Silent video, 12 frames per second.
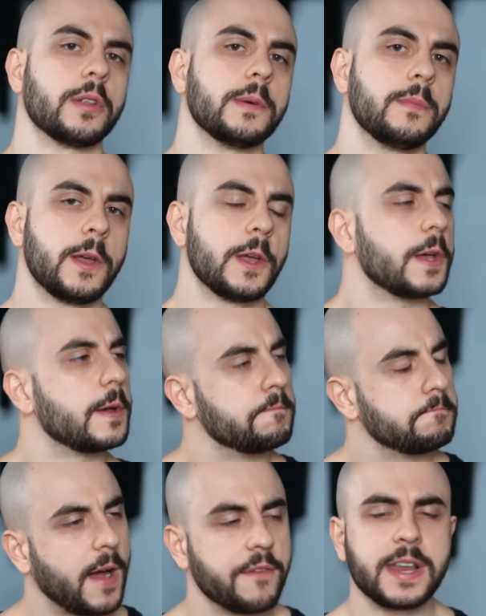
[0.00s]
of them,
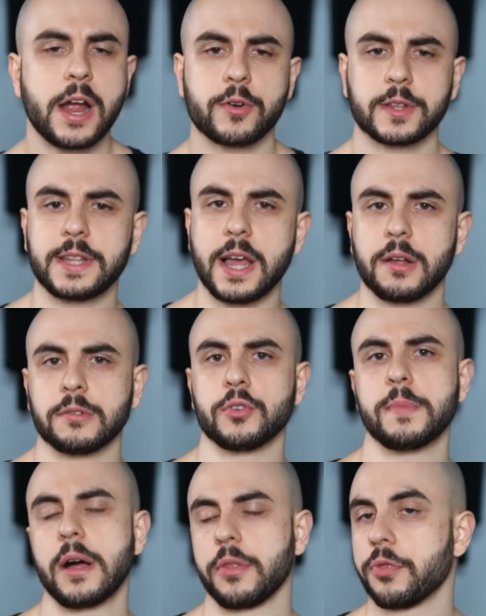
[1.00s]
I've narrowed it down to
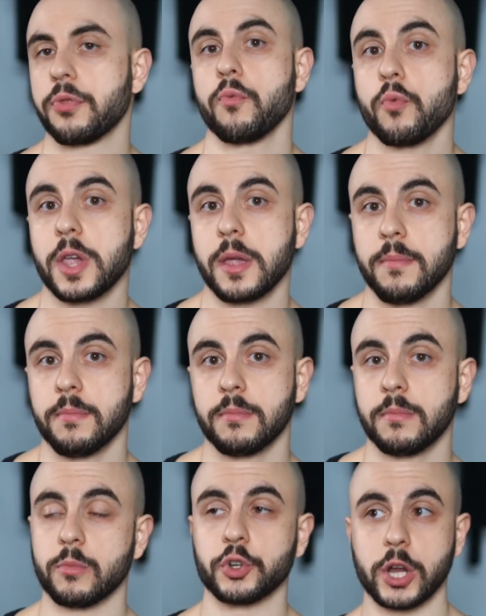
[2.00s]
about three,
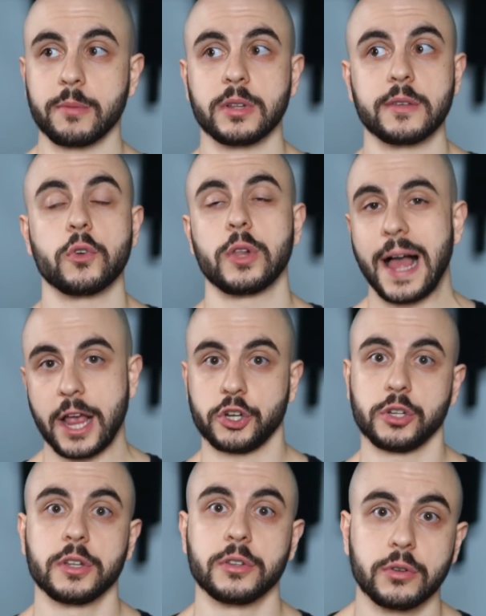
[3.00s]
which I believe you'll
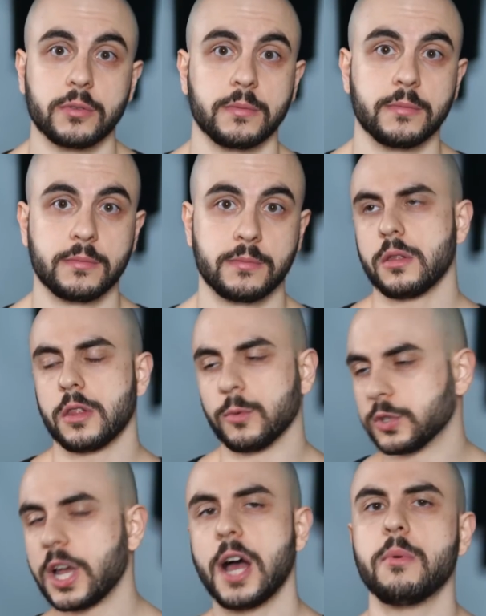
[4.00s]
actually do. The
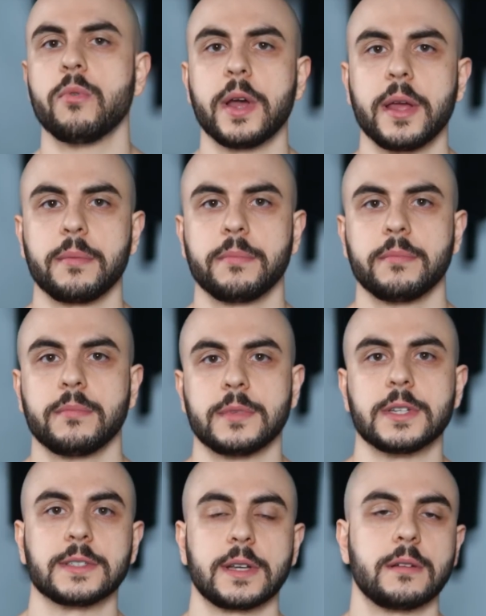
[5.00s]
most common way
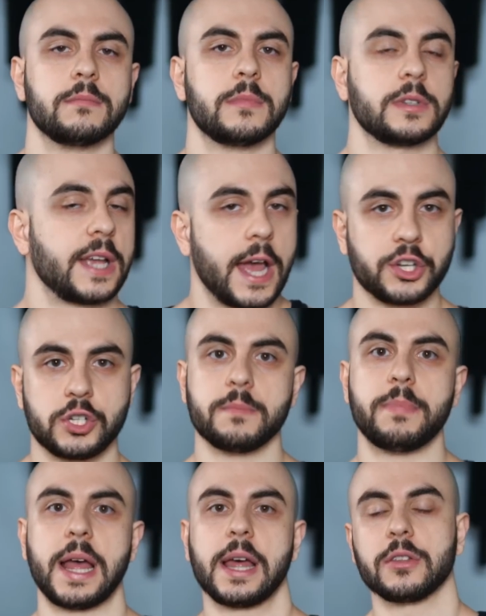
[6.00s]
is attaching a
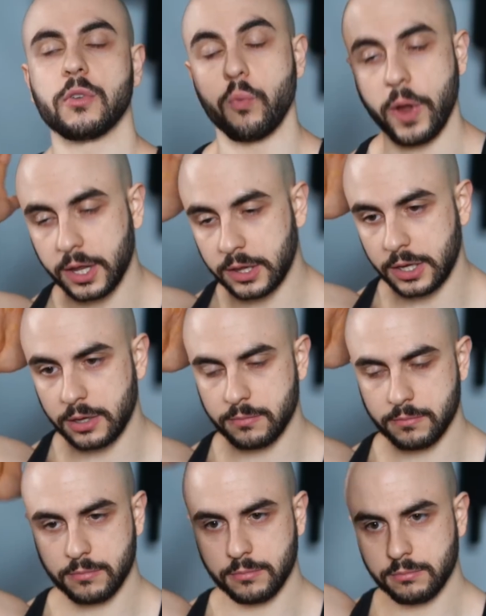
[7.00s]
band
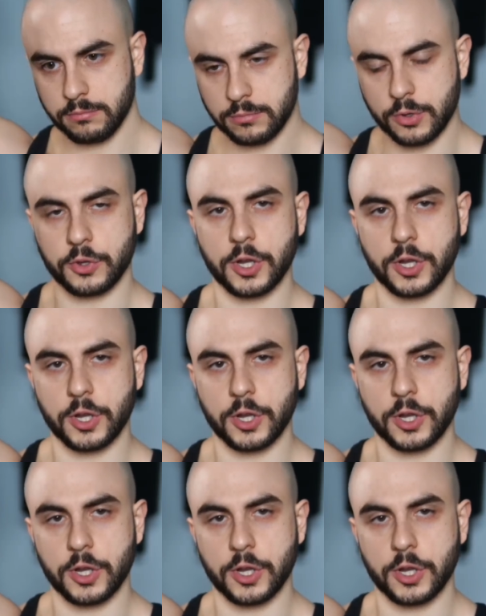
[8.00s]
directly to